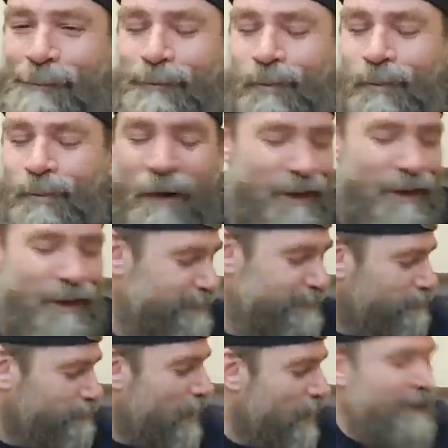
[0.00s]
I love it. All
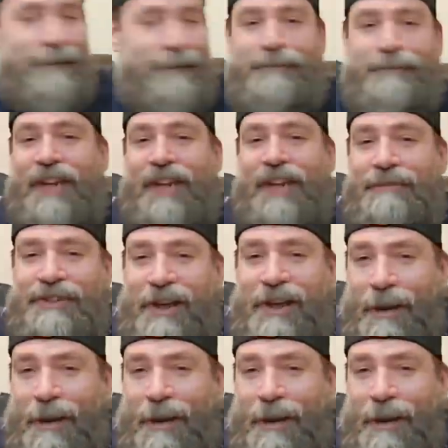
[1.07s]
right, I'm saving some,